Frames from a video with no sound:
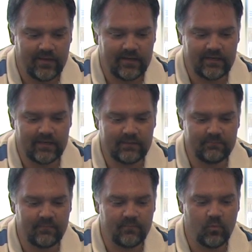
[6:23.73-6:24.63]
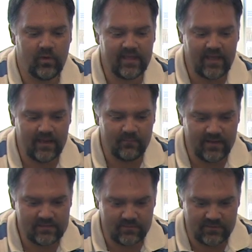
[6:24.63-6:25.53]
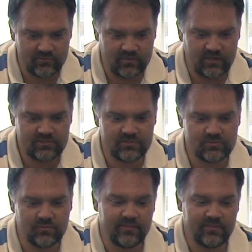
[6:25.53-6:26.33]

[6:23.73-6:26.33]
Um, we had made some introductions